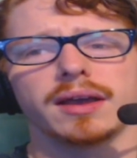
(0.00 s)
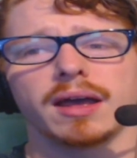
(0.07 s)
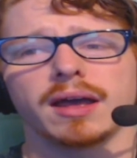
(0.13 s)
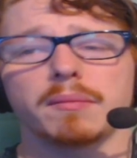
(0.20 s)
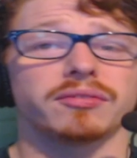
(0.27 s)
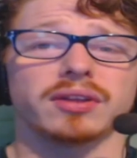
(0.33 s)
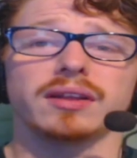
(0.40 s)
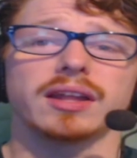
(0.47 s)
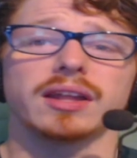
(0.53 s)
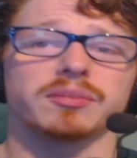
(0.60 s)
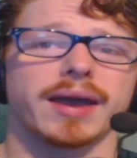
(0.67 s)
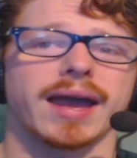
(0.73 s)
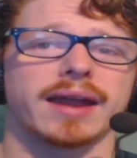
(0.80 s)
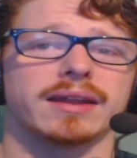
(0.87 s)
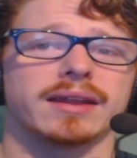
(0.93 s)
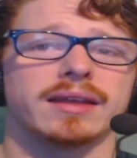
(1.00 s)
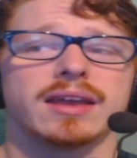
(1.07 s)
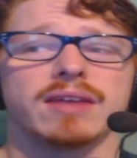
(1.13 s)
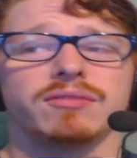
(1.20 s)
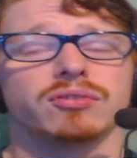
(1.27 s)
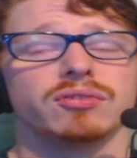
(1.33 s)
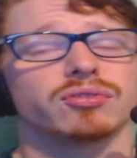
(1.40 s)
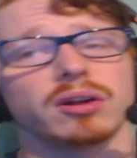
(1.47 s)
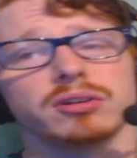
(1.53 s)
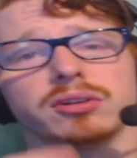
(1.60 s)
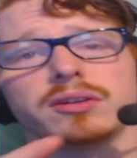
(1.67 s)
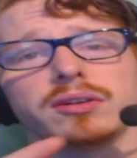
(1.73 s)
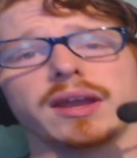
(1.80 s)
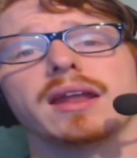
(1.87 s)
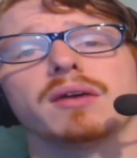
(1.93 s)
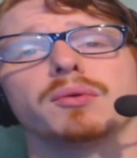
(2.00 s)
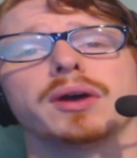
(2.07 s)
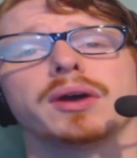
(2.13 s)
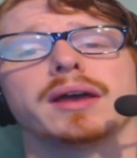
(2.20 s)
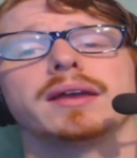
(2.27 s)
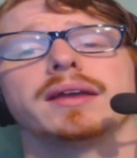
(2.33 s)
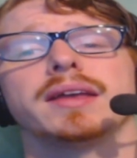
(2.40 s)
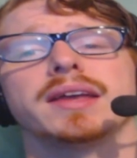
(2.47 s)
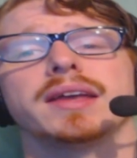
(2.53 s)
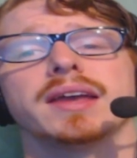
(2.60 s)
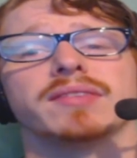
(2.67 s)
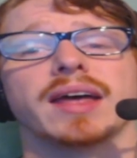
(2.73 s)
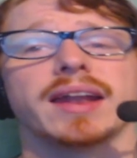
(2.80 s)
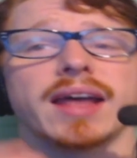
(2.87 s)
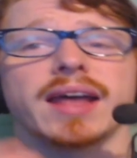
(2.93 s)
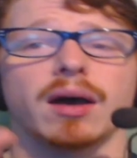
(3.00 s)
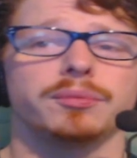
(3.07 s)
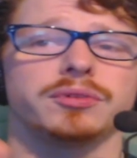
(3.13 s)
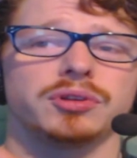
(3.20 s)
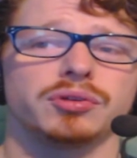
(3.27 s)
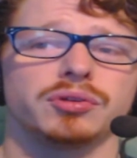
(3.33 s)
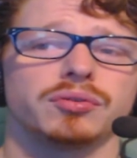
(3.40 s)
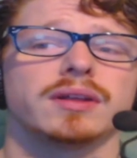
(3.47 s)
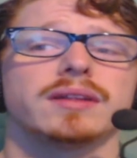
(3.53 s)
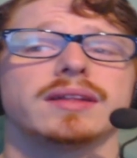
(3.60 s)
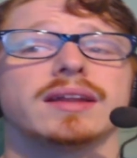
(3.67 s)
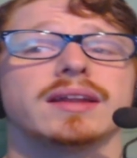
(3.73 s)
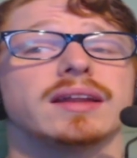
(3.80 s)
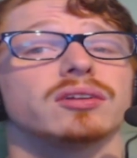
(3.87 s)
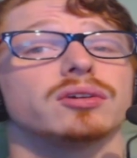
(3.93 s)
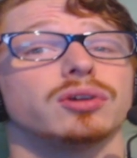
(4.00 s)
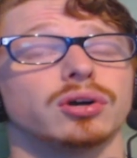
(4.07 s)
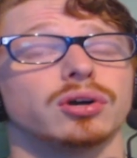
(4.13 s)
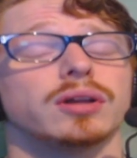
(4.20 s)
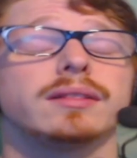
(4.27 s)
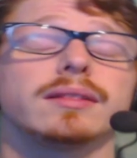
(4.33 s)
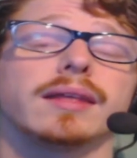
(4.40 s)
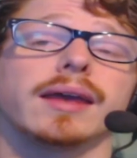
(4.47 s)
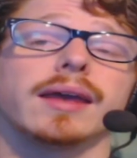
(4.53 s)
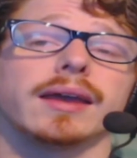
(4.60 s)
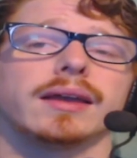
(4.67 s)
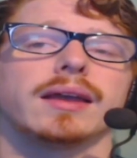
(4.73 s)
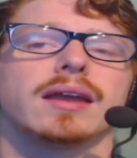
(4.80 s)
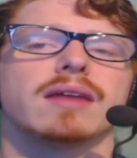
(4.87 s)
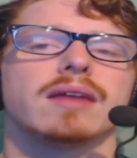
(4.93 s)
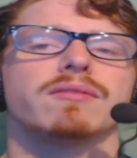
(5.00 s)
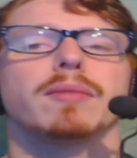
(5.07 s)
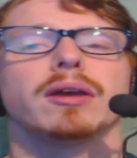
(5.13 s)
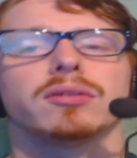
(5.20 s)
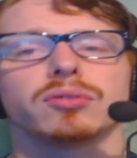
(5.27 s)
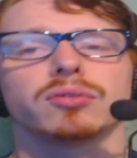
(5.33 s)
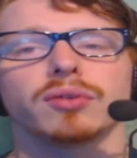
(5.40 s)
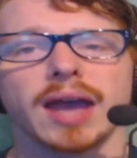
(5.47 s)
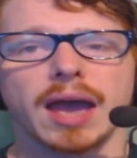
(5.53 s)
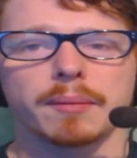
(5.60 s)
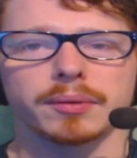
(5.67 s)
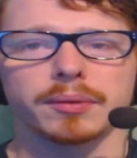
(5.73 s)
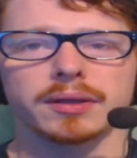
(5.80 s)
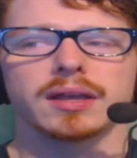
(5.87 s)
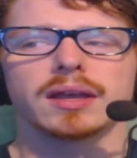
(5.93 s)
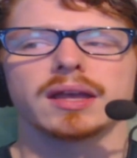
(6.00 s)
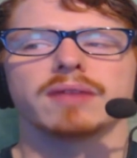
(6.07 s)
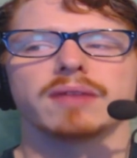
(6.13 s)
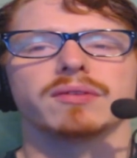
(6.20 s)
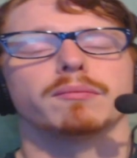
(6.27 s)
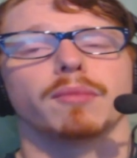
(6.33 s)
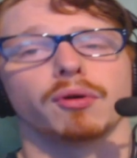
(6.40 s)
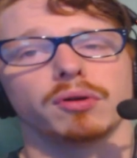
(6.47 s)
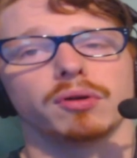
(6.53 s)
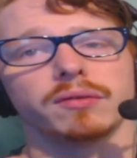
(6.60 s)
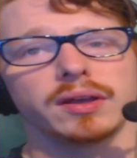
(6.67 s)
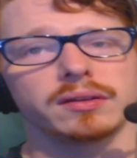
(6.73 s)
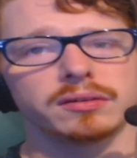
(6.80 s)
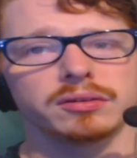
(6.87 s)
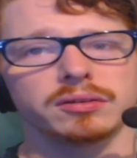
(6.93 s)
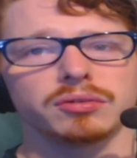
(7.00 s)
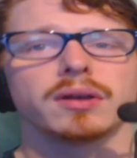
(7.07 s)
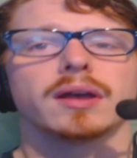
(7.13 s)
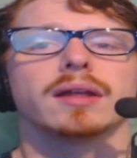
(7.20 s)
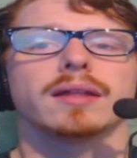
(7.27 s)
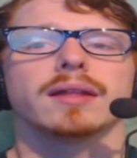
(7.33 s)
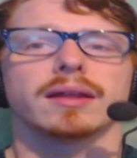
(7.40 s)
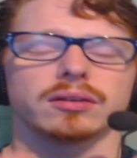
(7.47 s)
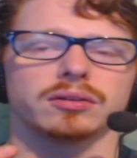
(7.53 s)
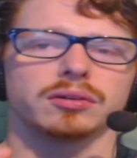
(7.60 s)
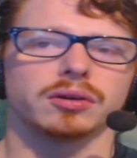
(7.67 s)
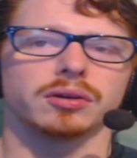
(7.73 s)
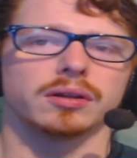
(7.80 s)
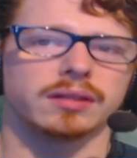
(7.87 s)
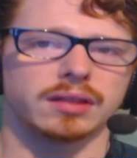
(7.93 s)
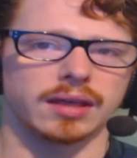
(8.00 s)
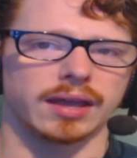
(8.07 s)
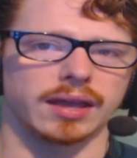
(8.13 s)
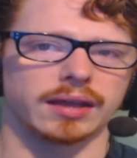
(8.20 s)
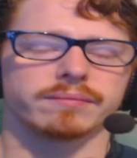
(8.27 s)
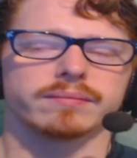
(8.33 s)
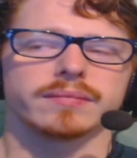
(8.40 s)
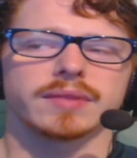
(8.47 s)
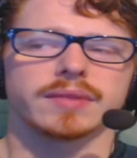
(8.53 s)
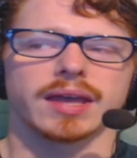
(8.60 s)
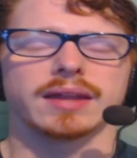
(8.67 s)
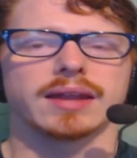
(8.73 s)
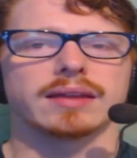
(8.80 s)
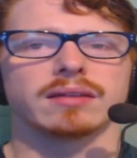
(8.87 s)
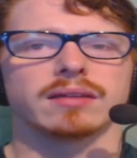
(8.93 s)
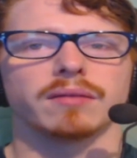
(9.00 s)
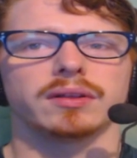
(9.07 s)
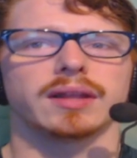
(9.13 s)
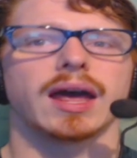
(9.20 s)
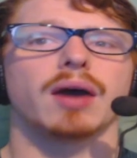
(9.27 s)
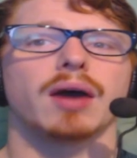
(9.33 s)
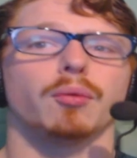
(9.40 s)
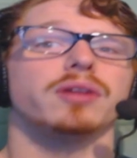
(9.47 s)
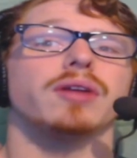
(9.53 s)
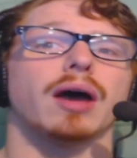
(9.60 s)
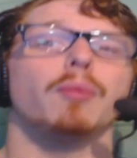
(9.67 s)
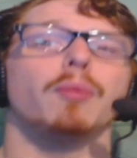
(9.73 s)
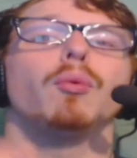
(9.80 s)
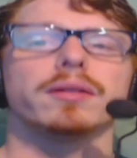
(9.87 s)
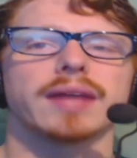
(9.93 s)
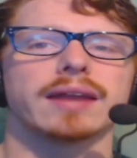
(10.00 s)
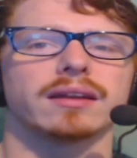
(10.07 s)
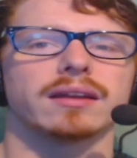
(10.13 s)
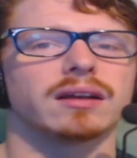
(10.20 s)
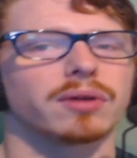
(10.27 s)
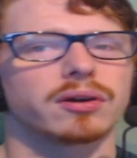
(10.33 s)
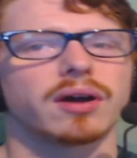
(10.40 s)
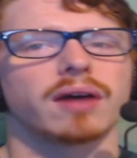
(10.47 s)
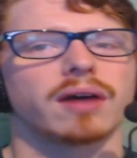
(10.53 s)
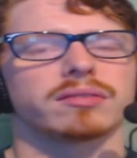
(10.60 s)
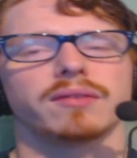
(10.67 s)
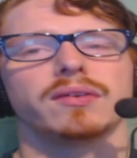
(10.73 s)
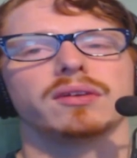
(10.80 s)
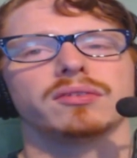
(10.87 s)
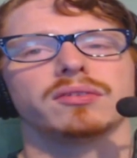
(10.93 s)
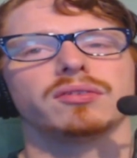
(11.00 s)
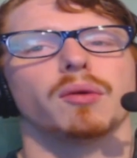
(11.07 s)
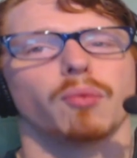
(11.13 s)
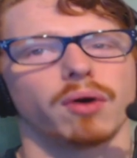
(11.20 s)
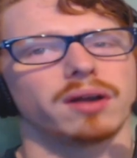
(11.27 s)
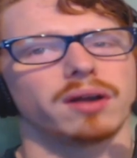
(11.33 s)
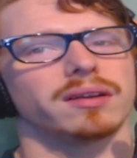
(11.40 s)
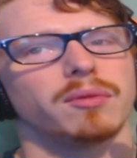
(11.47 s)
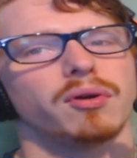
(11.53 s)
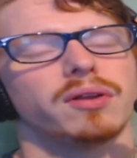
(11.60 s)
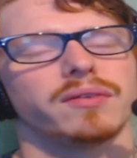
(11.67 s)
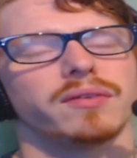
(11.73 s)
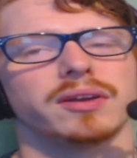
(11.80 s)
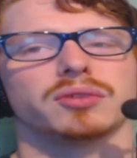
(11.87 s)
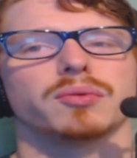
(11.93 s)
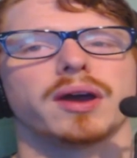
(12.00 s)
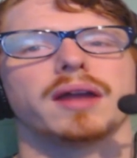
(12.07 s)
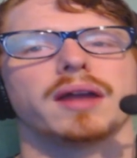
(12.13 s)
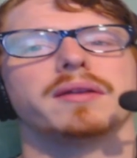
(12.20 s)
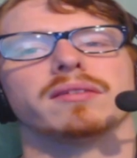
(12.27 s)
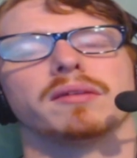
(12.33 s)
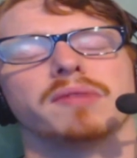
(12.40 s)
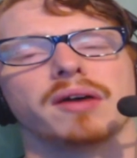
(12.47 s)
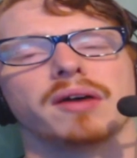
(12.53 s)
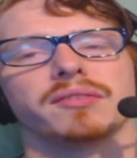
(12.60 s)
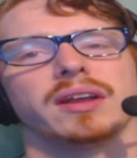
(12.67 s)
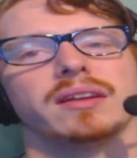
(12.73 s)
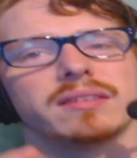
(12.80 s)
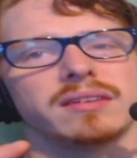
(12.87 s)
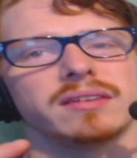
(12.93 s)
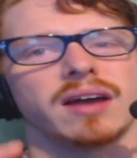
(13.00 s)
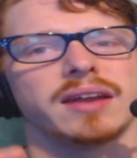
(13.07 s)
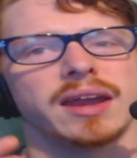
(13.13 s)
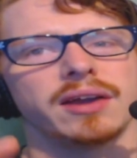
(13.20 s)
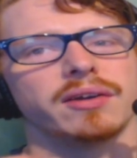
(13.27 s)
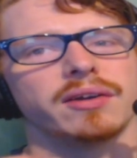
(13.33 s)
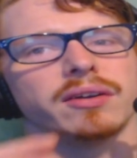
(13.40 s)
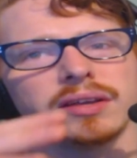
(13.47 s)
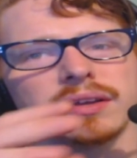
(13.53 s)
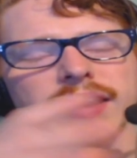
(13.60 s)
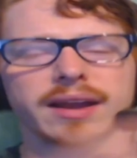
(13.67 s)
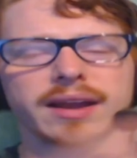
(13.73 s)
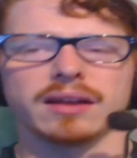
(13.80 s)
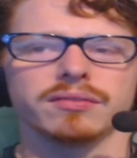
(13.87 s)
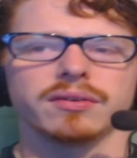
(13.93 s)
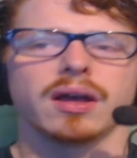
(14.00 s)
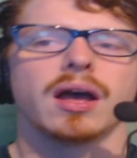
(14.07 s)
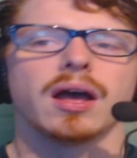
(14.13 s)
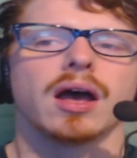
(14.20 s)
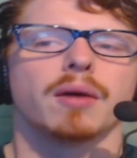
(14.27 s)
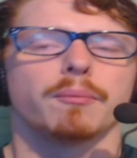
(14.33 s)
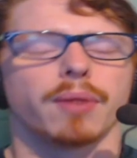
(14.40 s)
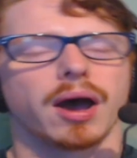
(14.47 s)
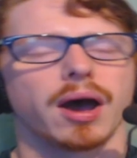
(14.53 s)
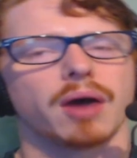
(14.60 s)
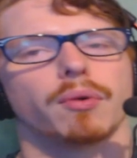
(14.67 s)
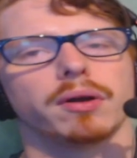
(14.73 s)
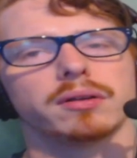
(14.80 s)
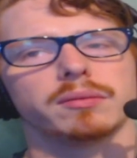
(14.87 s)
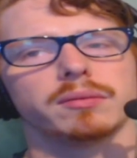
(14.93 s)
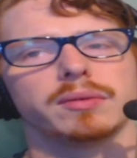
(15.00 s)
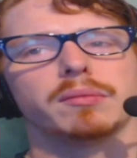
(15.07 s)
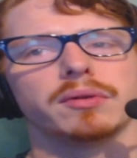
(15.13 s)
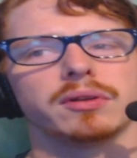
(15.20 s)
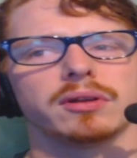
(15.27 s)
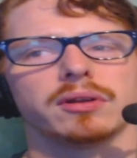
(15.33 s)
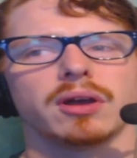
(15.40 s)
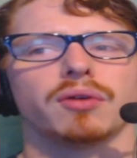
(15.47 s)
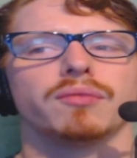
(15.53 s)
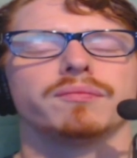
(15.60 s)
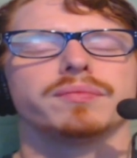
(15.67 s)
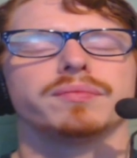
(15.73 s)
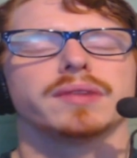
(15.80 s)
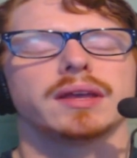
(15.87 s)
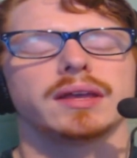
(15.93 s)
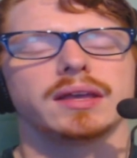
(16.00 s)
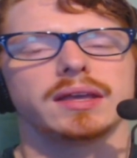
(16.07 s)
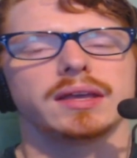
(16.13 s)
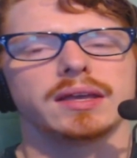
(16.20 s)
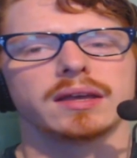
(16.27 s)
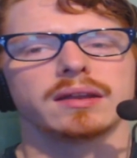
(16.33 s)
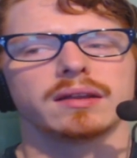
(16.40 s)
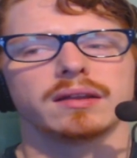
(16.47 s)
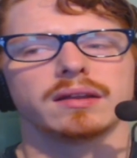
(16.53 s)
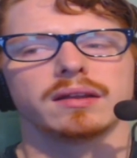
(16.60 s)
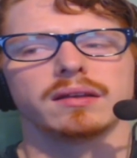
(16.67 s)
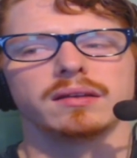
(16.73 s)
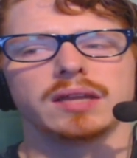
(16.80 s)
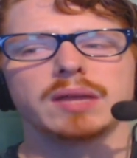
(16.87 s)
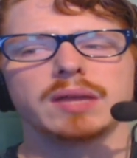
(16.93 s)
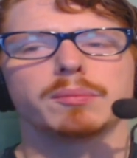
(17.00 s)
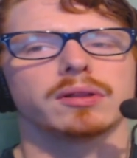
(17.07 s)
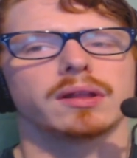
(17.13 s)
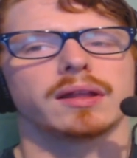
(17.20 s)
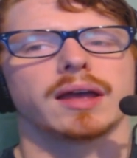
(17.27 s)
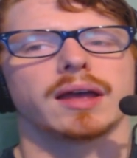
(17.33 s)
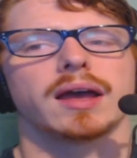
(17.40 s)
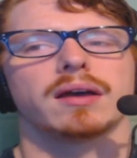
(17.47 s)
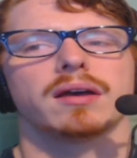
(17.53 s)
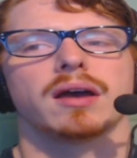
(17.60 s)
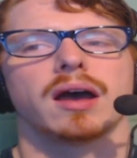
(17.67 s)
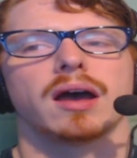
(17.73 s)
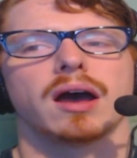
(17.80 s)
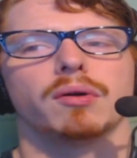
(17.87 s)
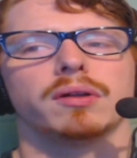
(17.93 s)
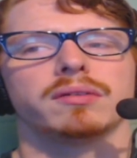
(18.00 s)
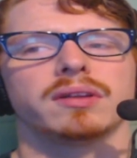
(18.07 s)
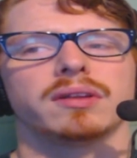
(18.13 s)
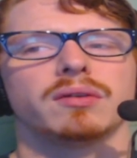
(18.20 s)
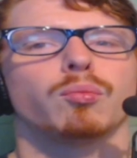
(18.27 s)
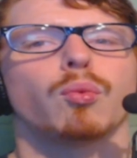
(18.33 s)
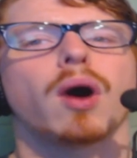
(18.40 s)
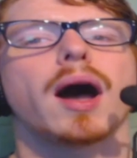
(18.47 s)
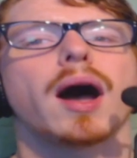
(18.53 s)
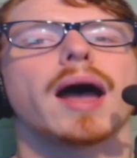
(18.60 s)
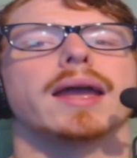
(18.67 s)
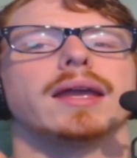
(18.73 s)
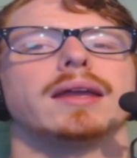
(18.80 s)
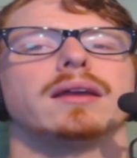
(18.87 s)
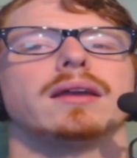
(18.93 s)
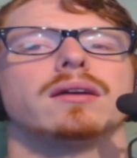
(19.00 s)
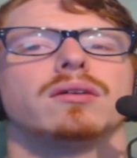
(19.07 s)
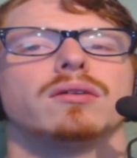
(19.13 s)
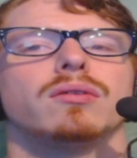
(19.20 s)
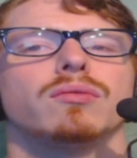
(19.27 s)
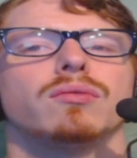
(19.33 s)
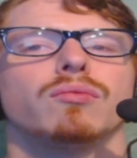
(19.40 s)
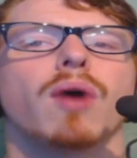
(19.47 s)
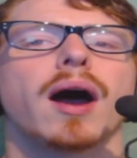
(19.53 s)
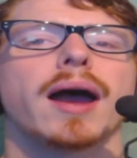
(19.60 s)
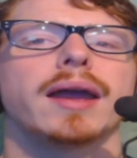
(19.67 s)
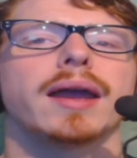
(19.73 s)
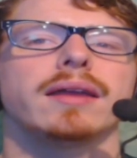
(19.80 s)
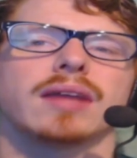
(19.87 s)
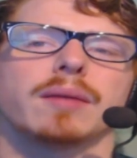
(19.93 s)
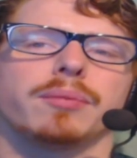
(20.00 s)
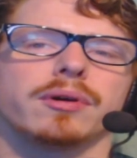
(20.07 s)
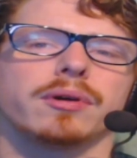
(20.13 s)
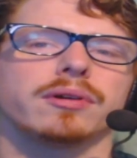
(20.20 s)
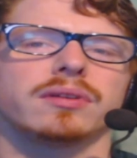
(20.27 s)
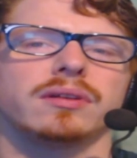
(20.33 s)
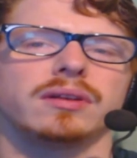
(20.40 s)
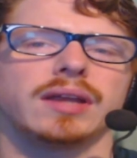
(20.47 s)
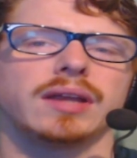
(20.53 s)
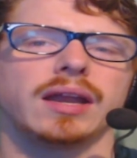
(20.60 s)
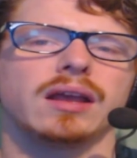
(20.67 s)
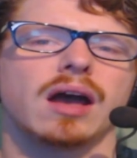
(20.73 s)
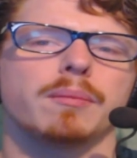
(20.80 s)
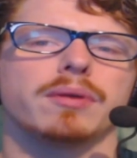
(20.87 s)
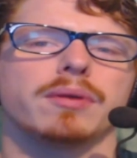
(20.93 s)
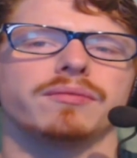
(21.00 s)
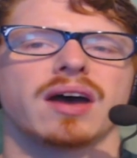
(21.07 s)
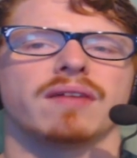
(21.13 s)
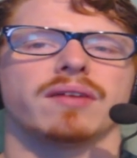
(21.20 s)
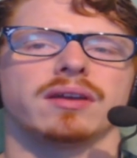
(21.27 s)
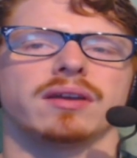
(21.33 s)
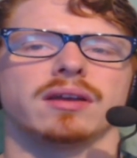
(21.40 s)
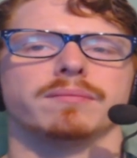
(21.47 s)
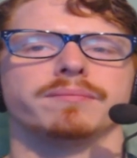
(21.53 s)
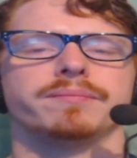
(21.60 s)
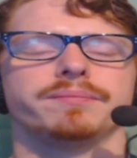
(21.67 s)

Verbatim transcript: I'm not saying that's bad. If you start your day that way, if that helps you, then it's a good thing. If it makes you happy, if it motivates you, that's a good thing. And that's something that I wanted. I want that to come across in my videos too. I want to motivate you, right? And that's I'm not saying it's not inherently a negative, but I want to be able to go in deeper than that. I want to say, why? Why is that person getting up at 5 a.m.?